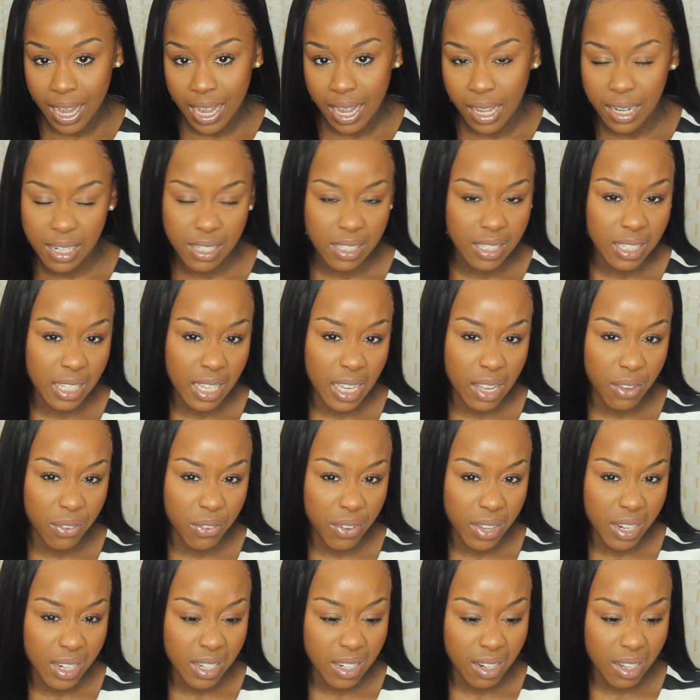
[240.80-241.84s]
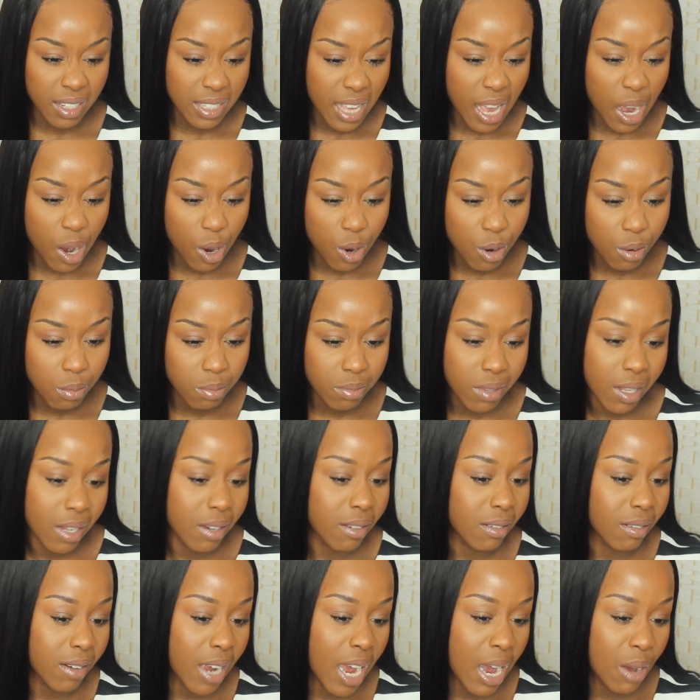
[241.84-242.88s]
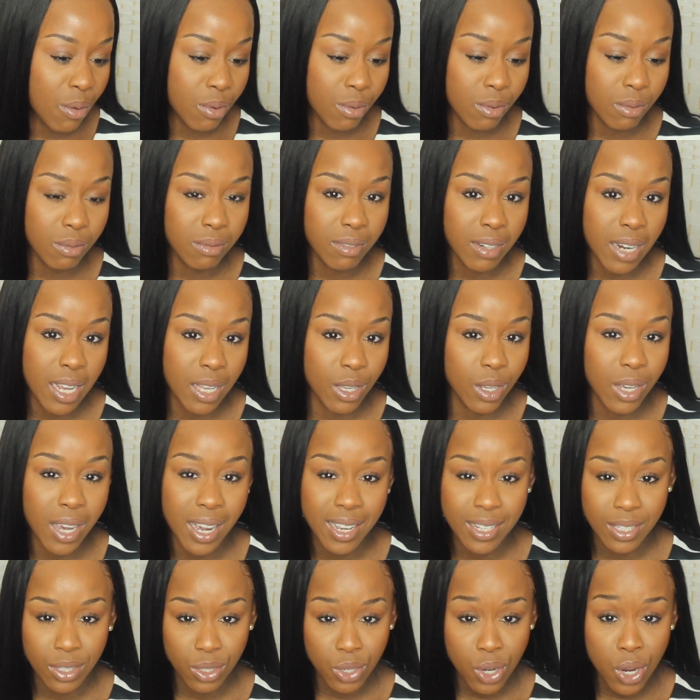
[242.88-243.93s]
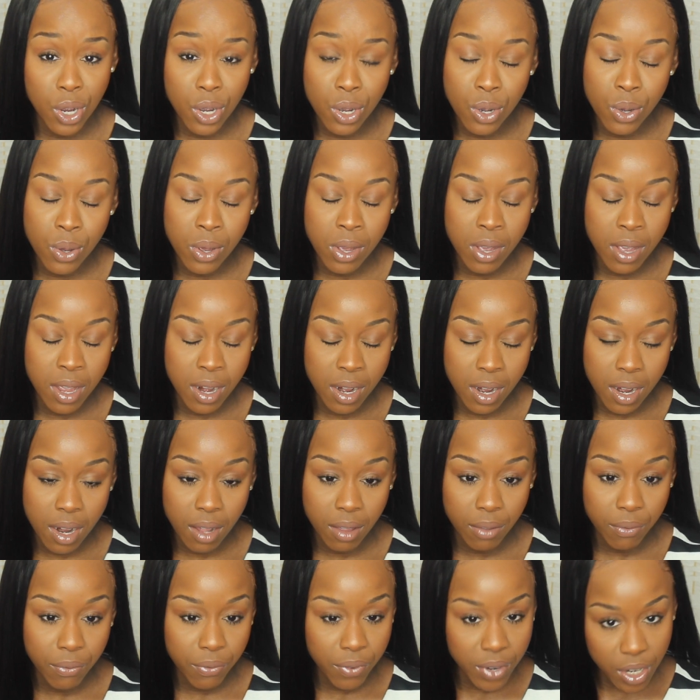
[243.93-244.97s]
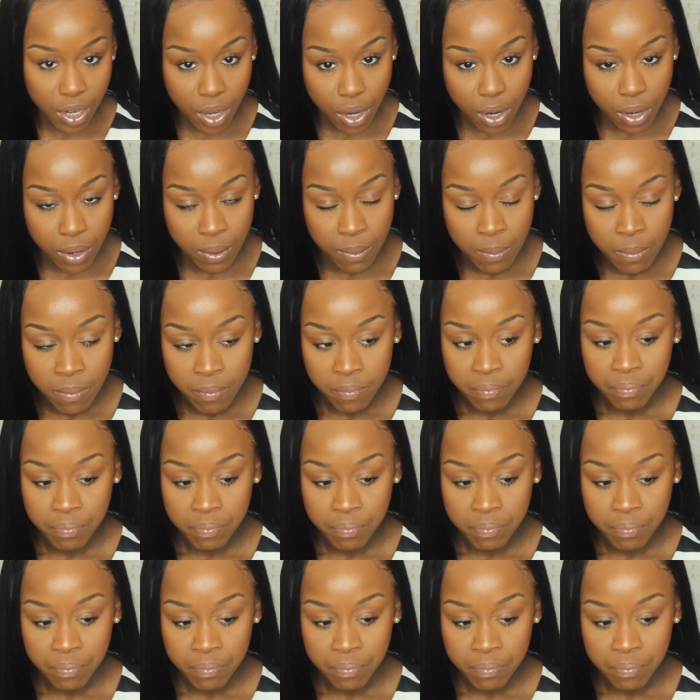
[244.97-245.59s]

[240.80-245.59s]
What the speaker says: that and see if it does help, then I will let you guys know in another video.